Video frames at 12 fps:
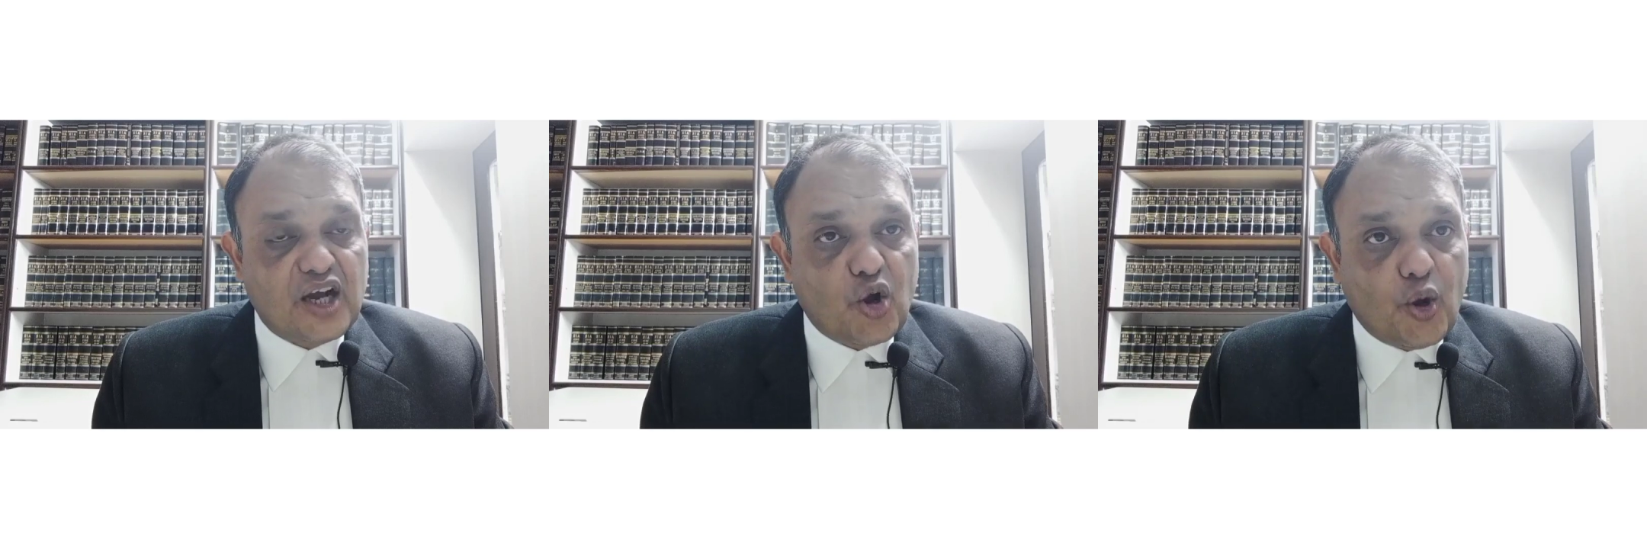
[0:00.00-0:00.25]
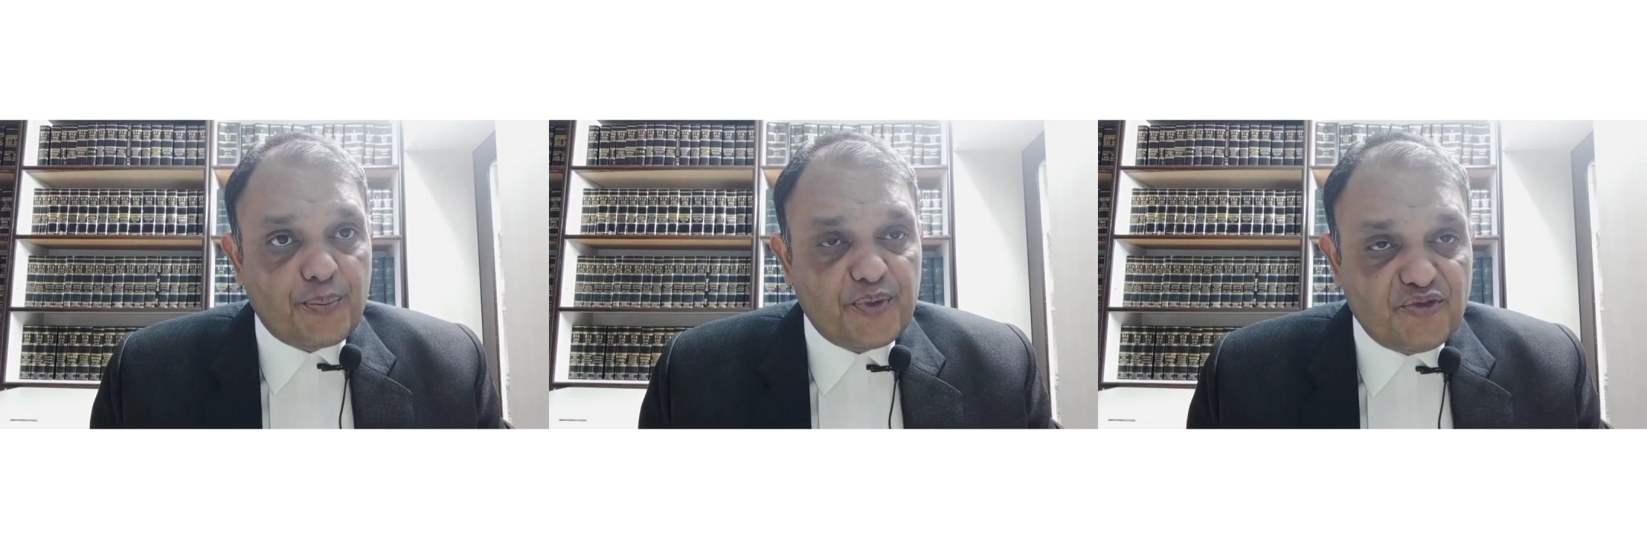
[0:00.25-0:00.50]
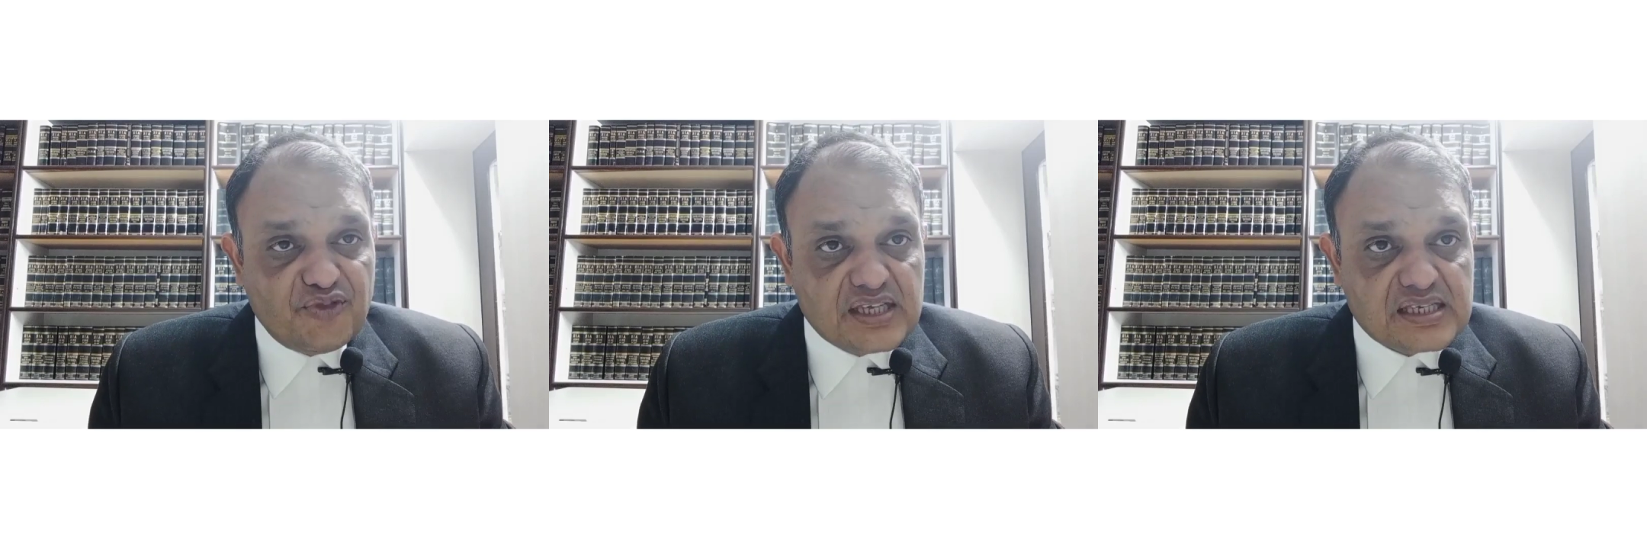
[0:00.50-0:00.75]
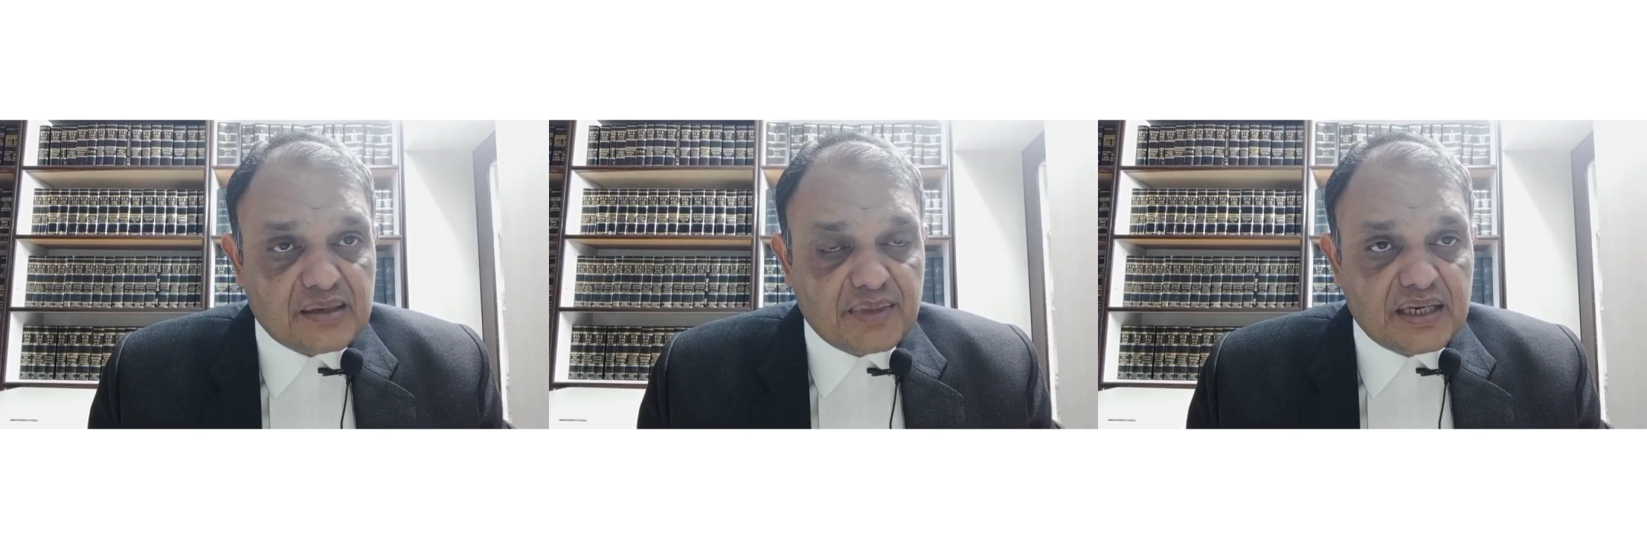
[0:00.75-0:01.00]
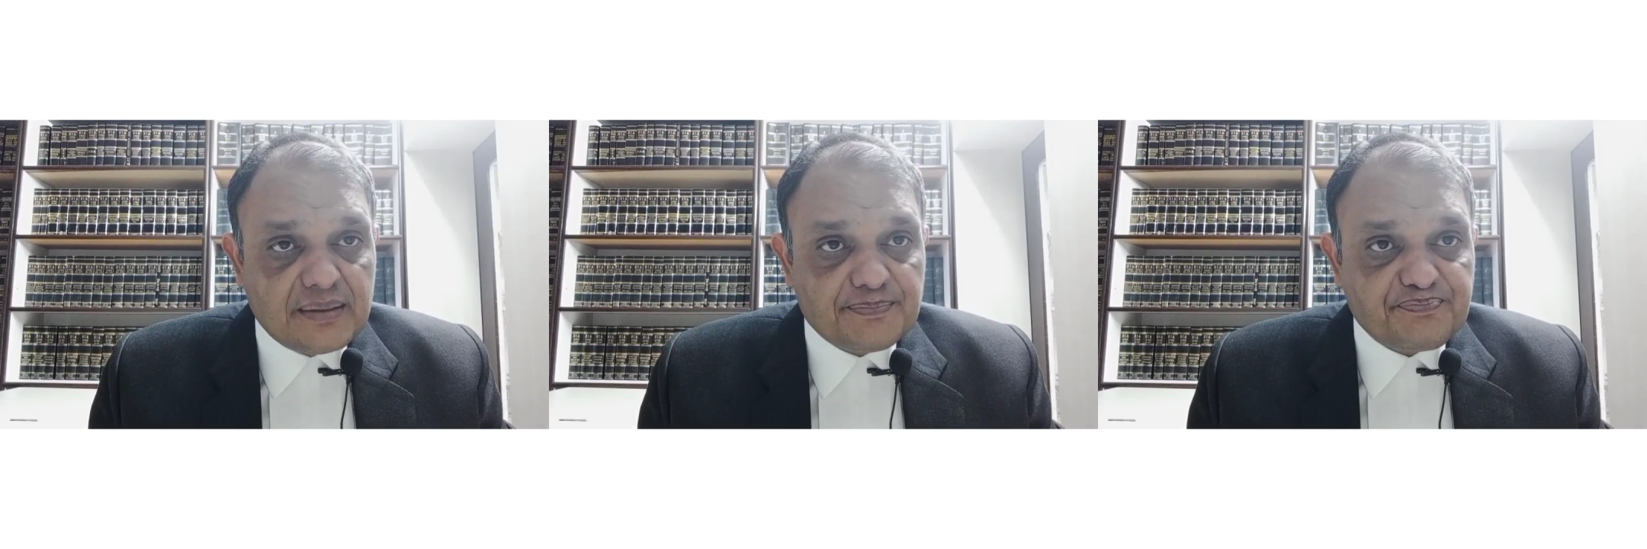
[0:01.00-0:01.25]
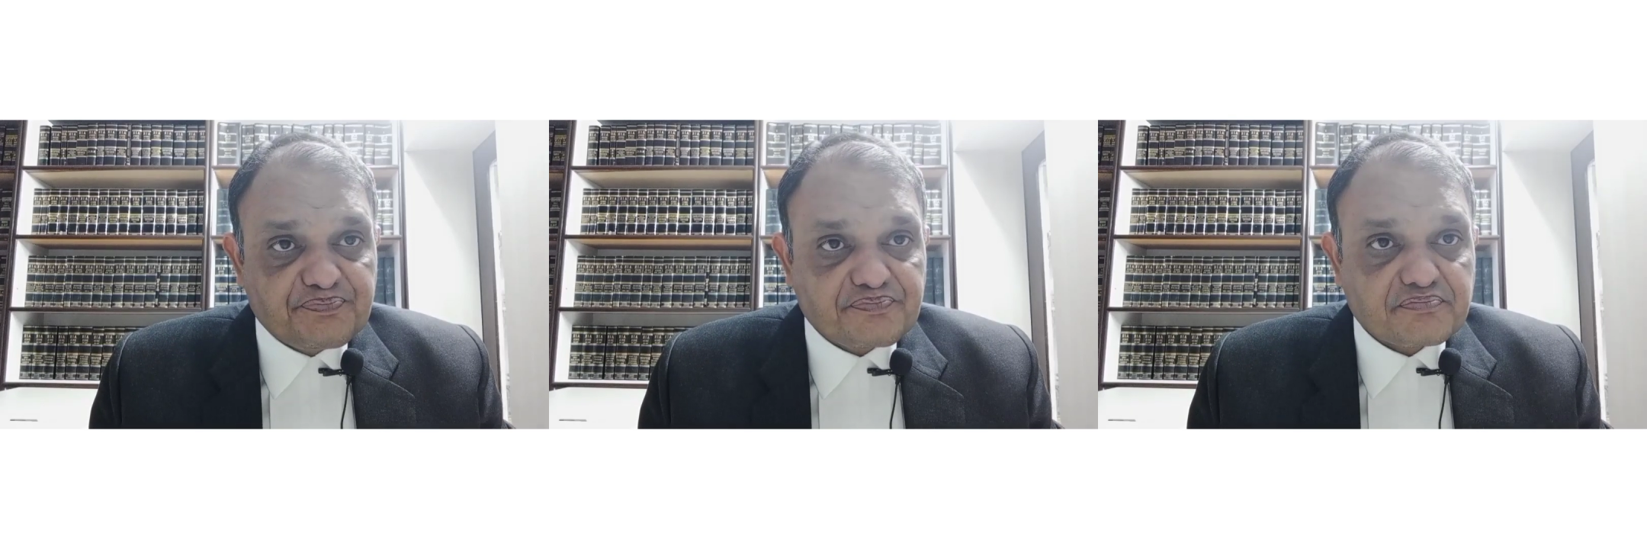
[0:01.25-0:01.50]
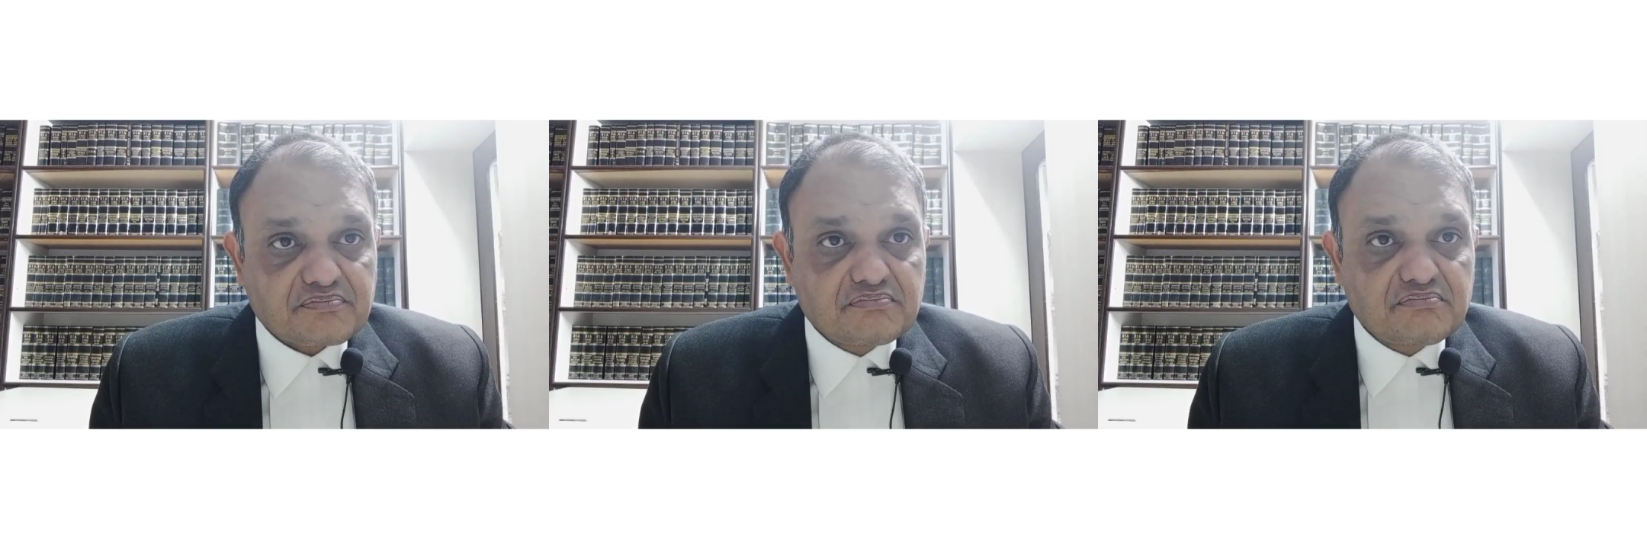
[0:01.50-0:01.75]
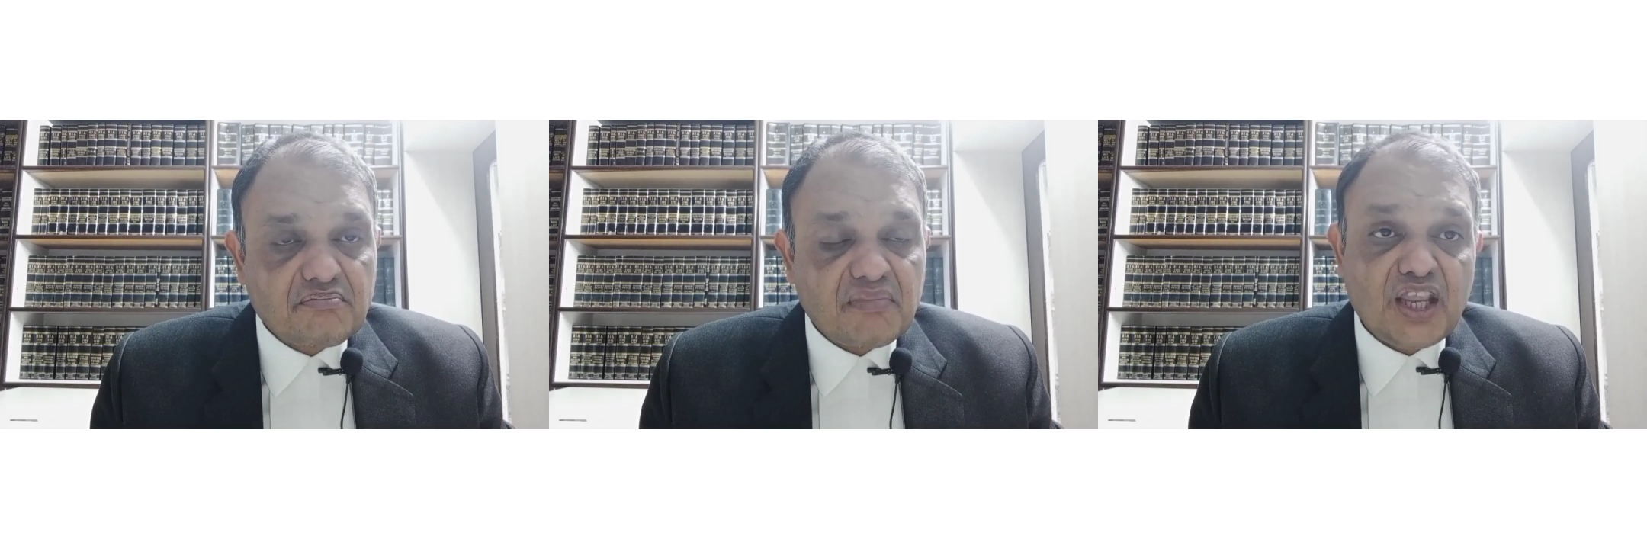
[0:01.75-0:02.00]
a copy of the summon.
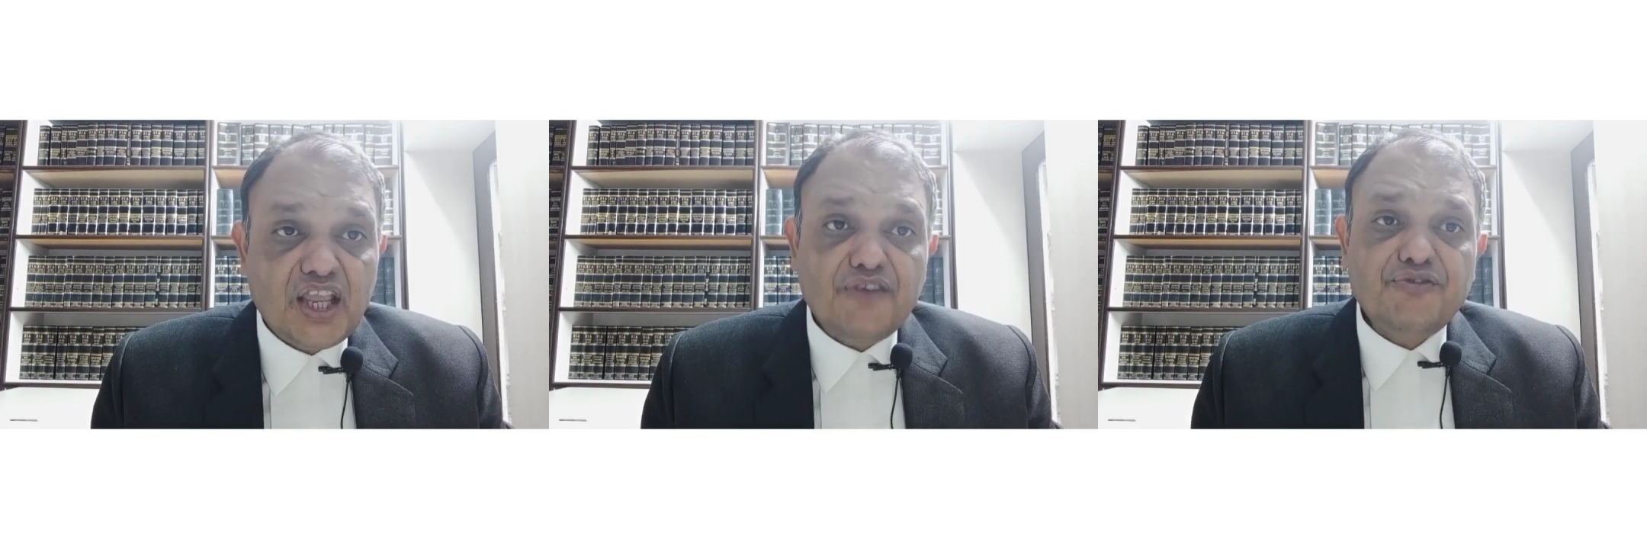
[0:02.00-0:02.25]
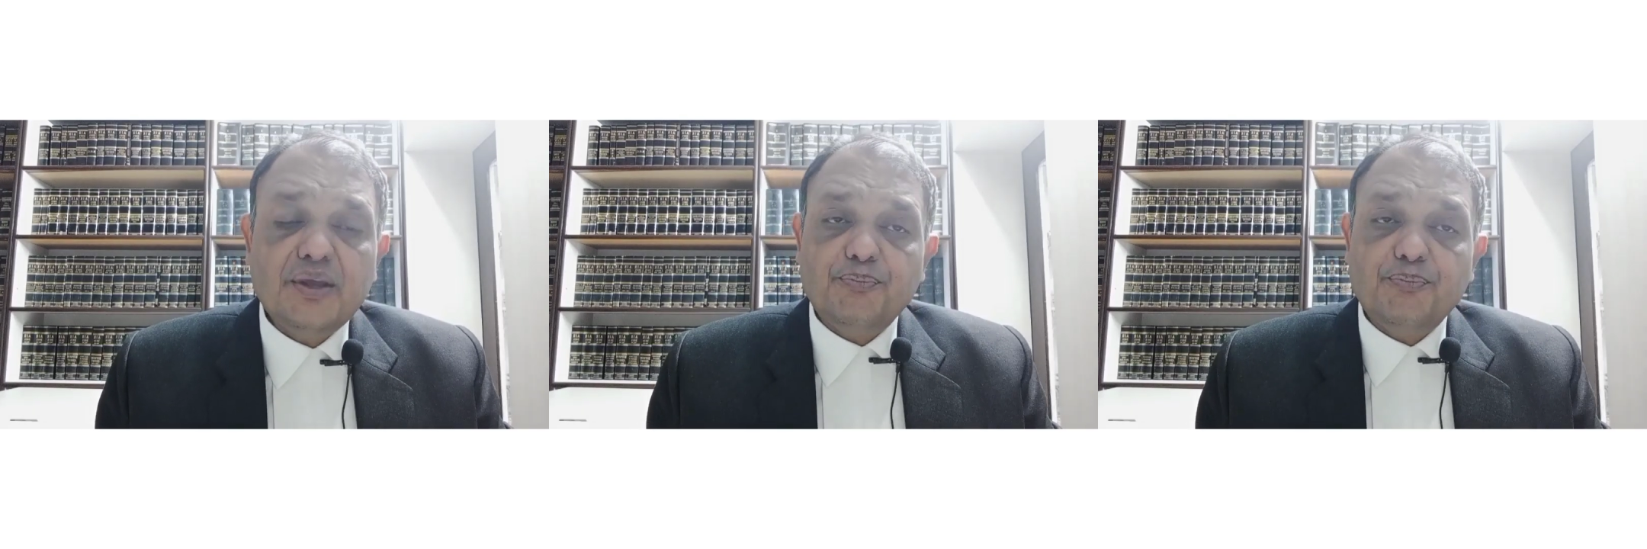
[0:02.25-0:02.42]
If